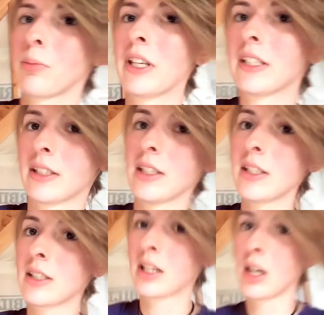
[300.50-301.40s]
4
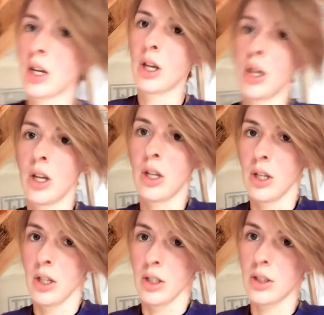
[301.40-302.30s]
pieces.
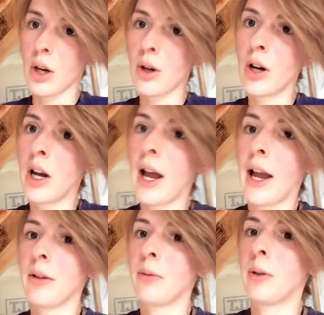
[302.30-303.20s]
So
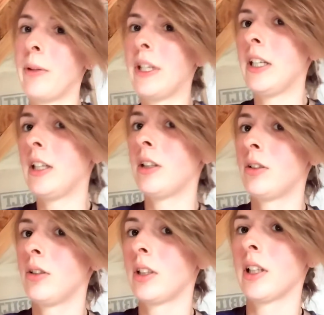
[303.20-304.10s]
I will
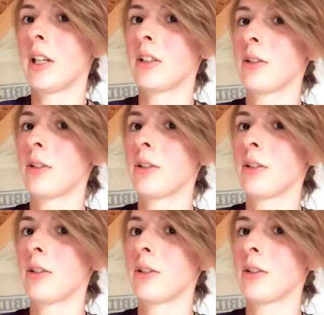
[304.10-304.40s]
be doing